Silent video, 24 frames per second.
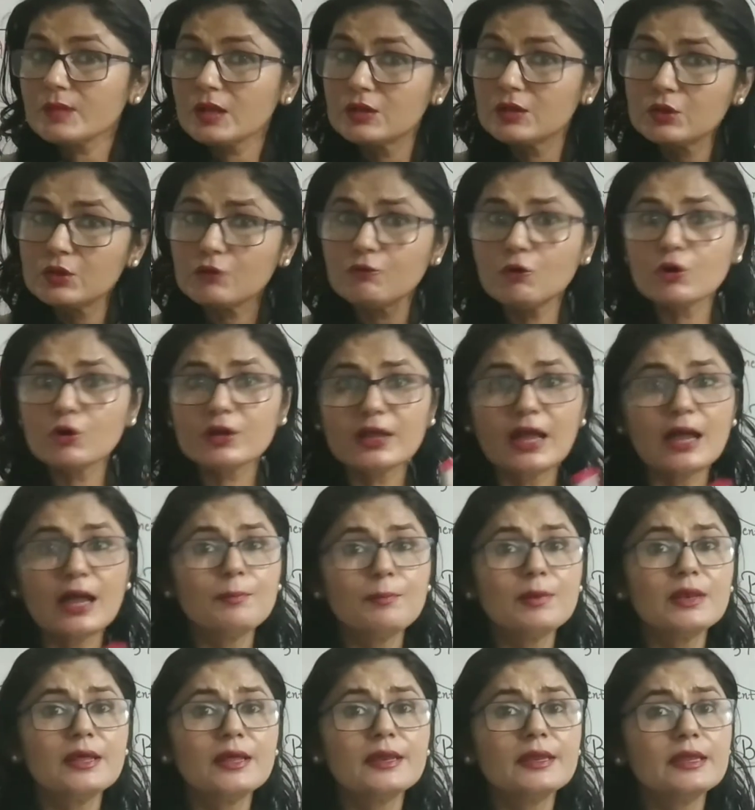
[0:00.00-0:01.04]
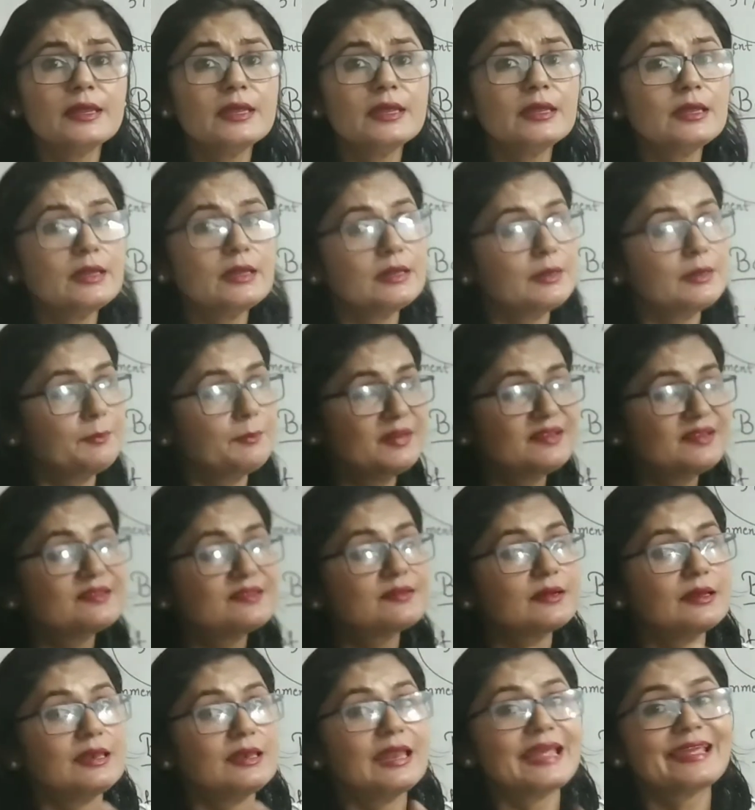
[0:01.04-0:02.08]
The vocabulary means
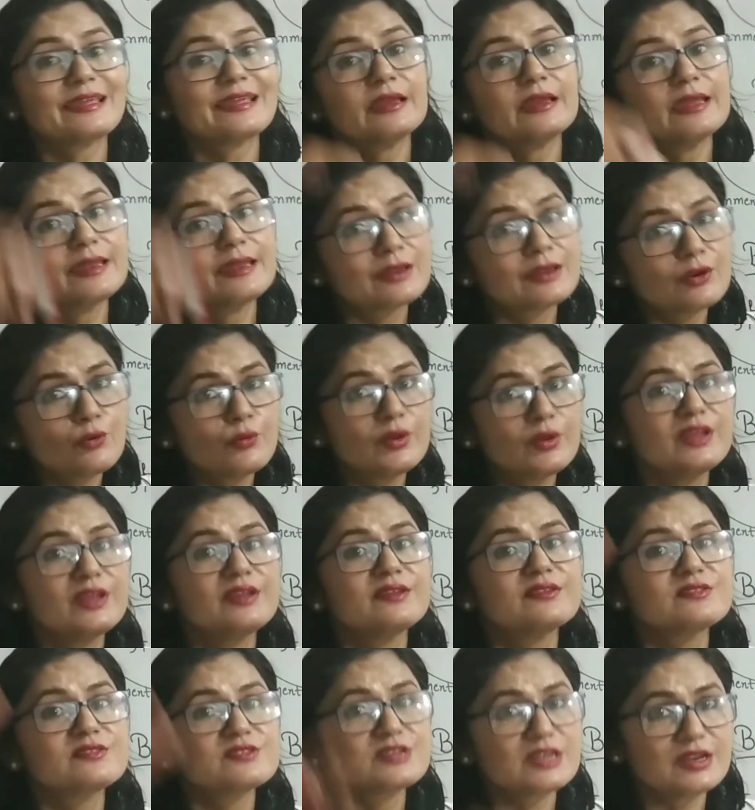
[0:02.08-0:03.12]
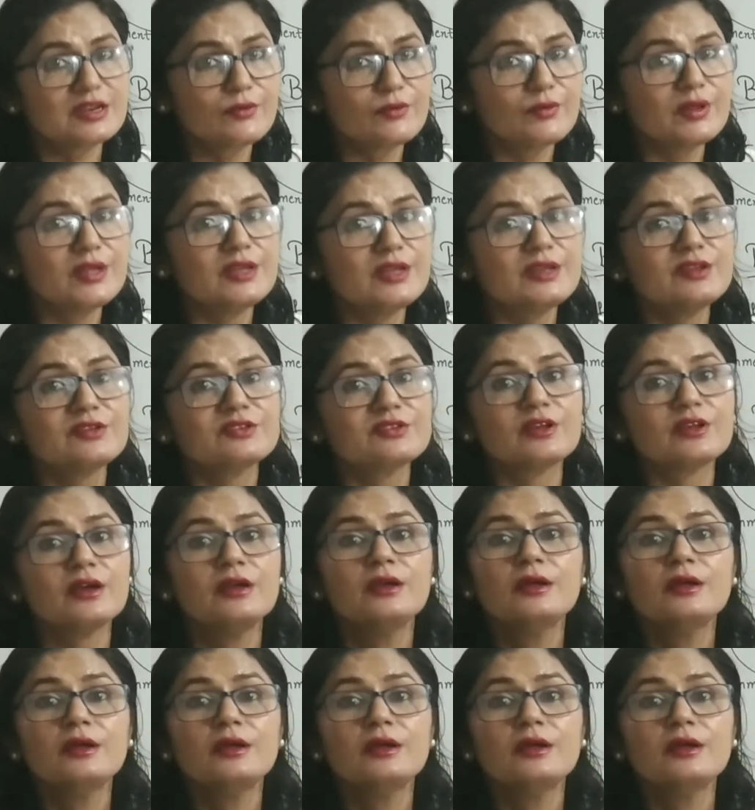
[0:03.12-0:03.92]
like increase, decrease,